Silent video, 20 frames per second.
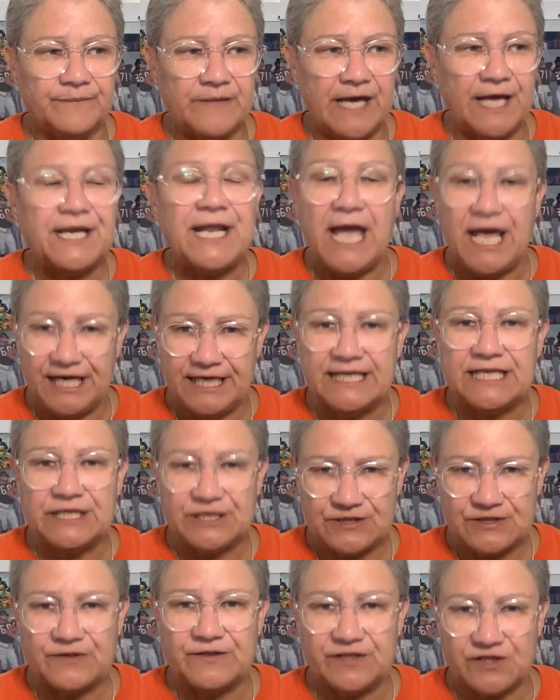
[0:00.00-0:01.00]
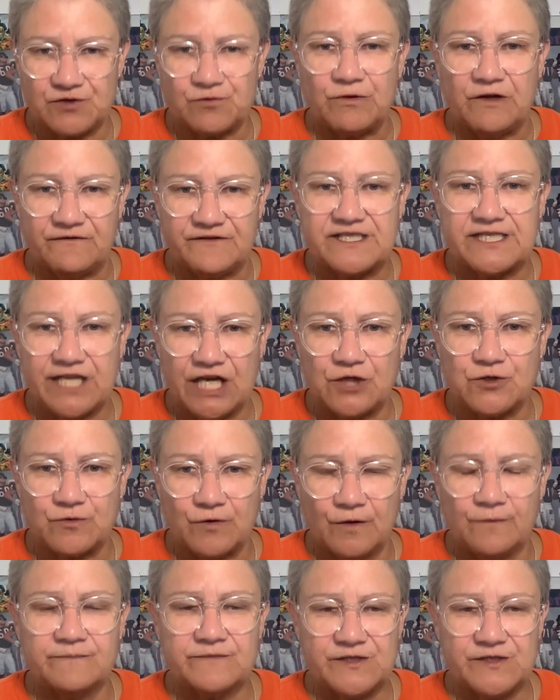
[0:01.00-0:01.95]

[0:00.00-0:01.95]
heading into this rough schedule.